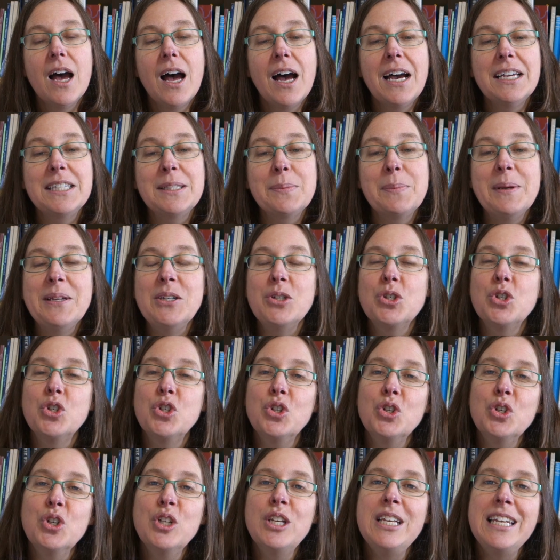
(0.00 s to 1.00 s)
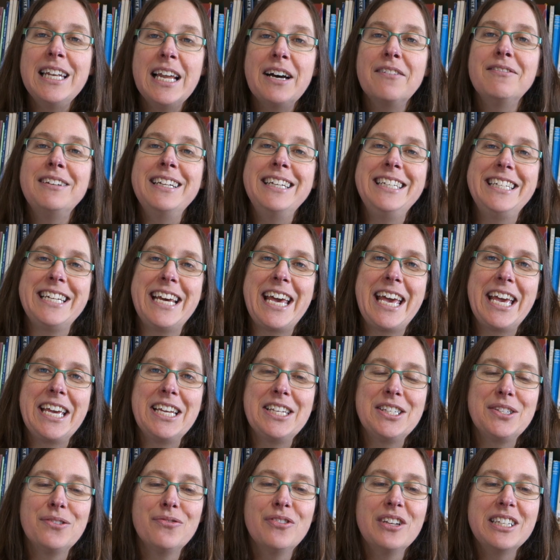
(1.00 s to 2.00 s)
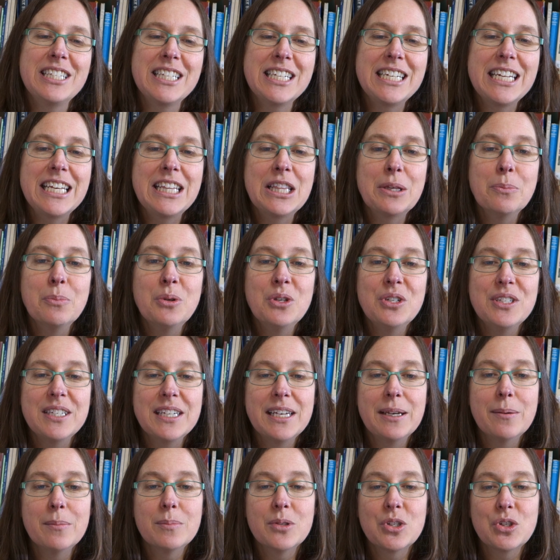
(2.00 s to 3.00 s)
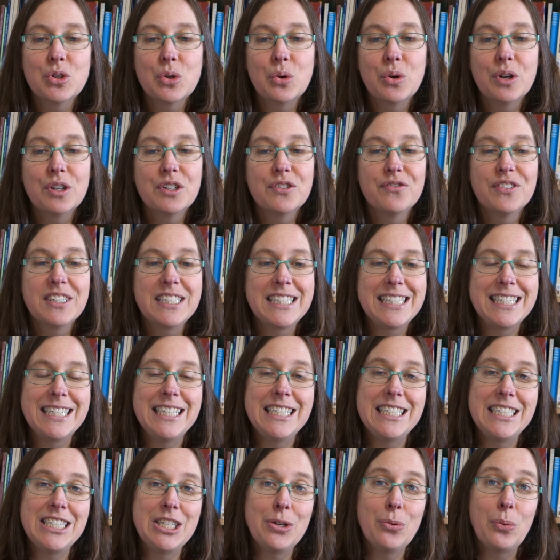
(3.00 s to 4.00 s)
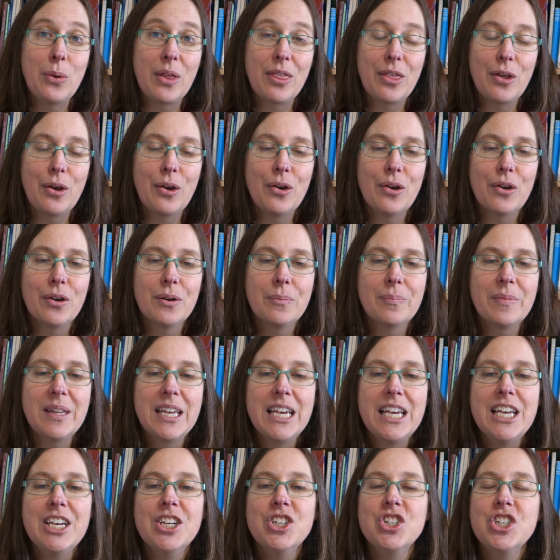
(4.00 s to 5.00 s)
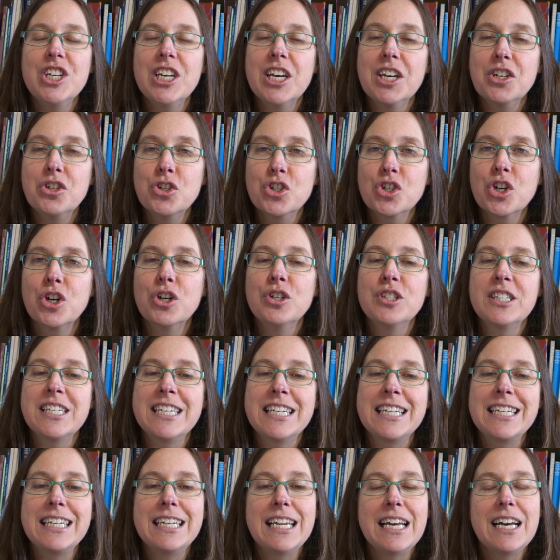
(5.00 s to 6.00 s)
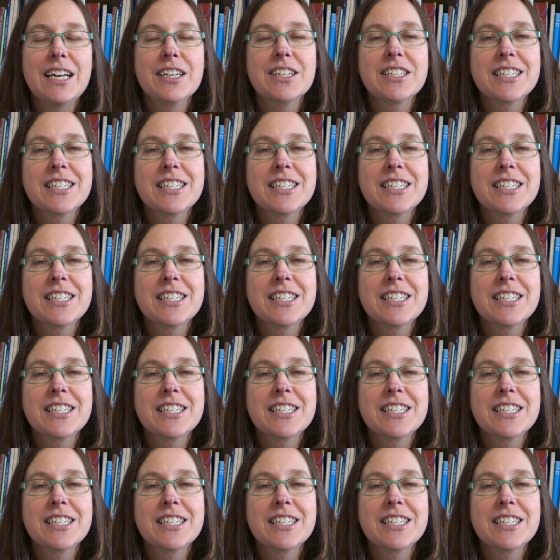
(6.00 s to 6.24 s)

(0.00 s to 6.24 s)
I spent 2 lovely days visiting the museum storage facility with her. She had chosen a large